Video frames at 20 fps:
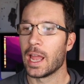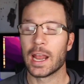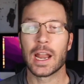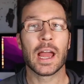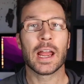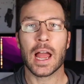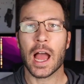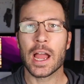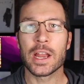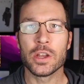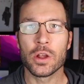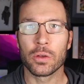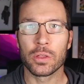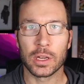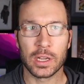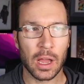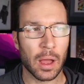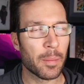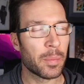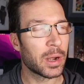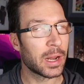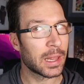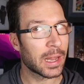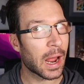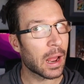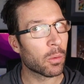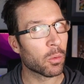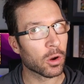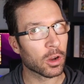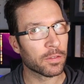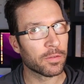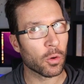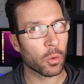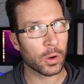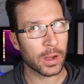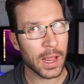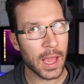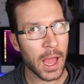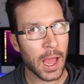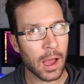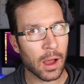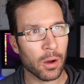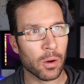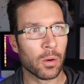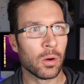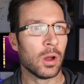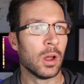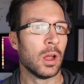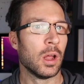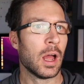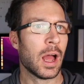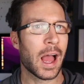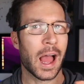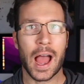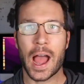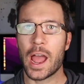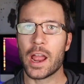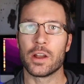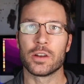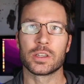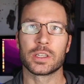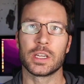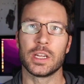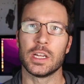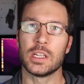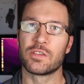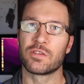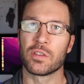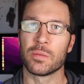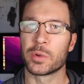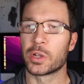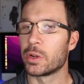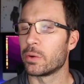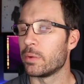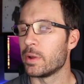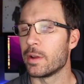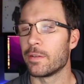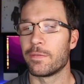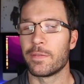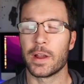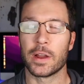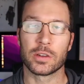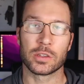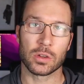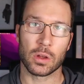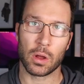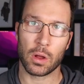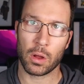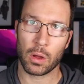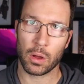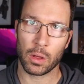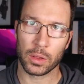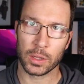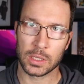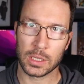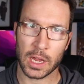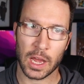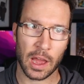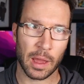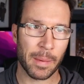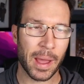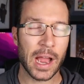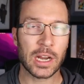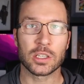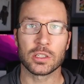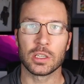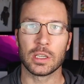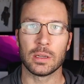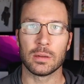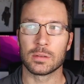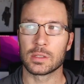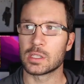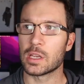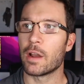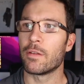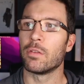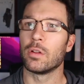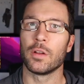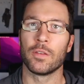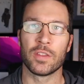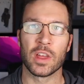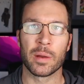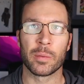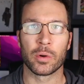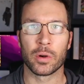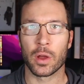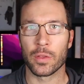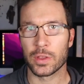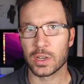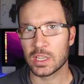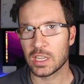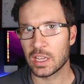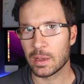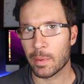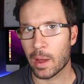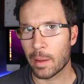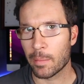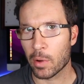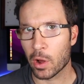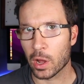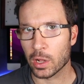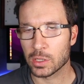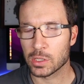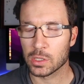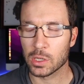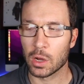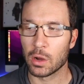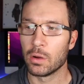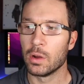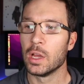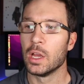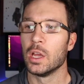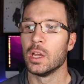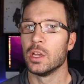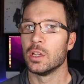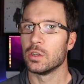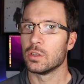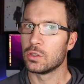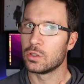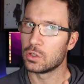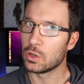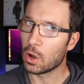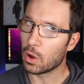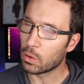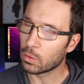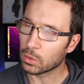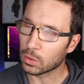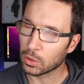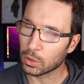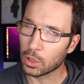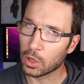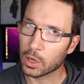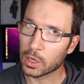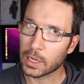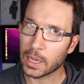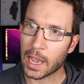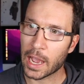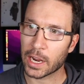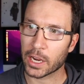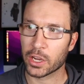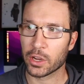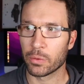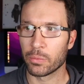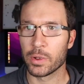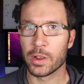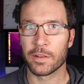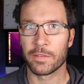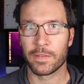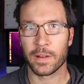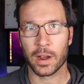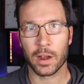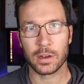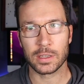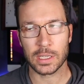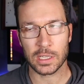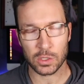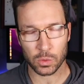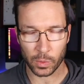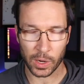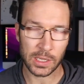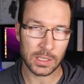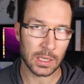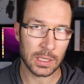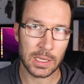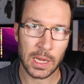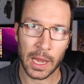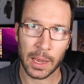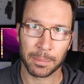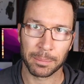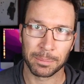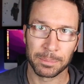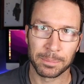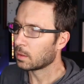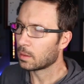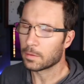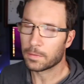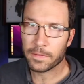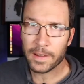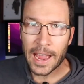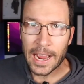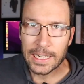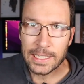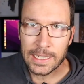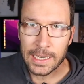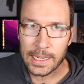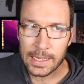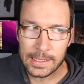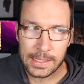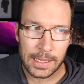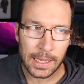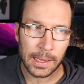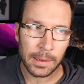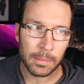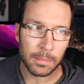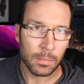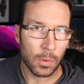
and I, I know the company that I work for now hires kids from career fairs all the time. Actually, several of them are on the team I'm on. So don't look at career fairs as a waste of time. The fact is that